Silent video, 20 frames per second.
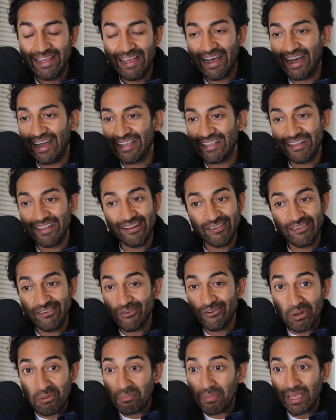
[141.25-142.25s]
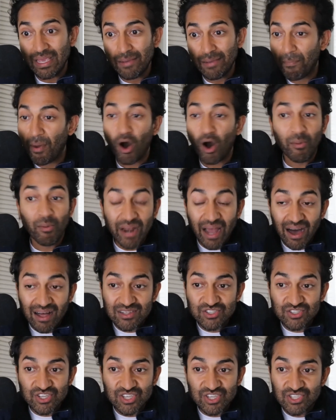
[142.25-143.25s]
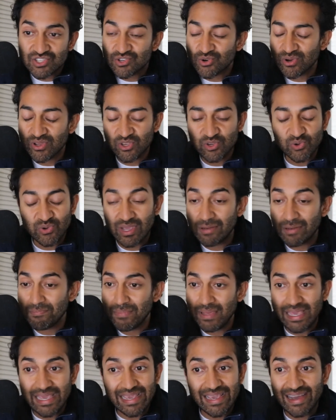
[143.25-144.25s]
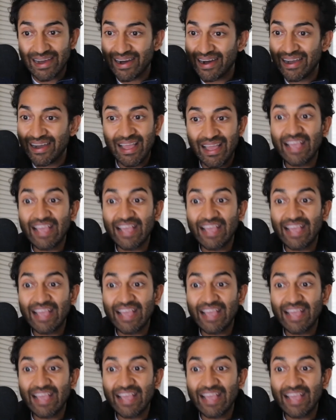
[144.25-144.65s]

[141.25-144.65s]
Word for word: Uh, you know, you can be a pulmonologist or you can be a